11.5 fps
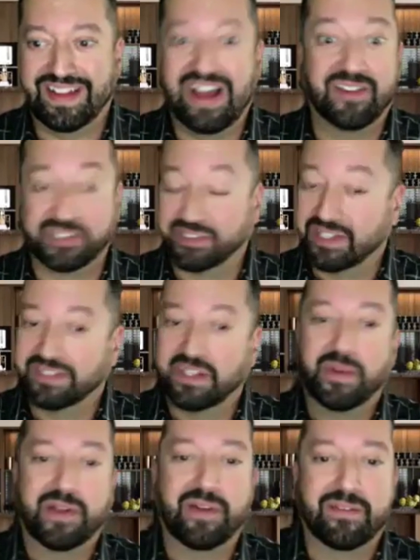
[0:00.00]
I was just going to say,
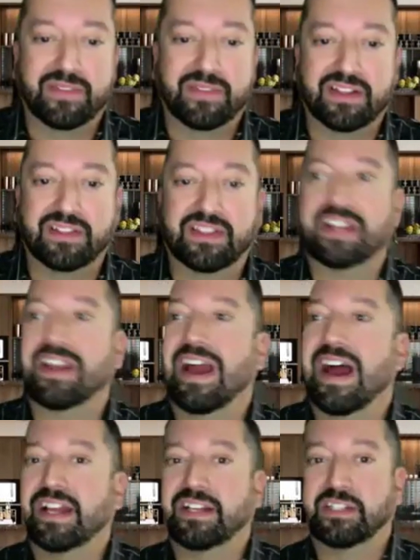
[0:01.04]
we don't have the
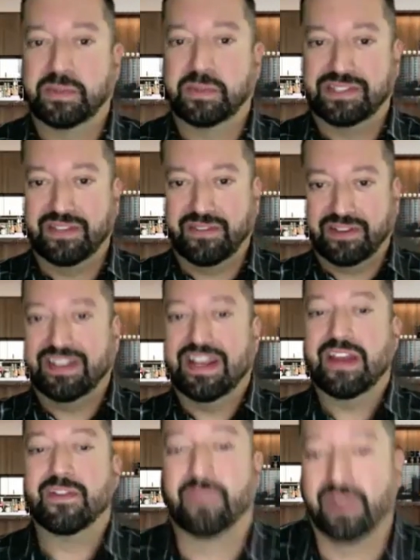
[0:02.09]
guide specifically
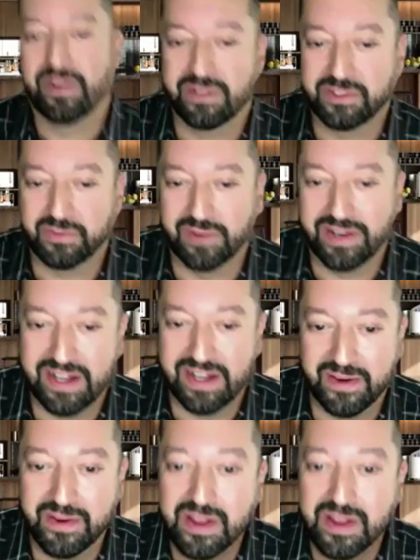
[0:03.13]
in front of us right now,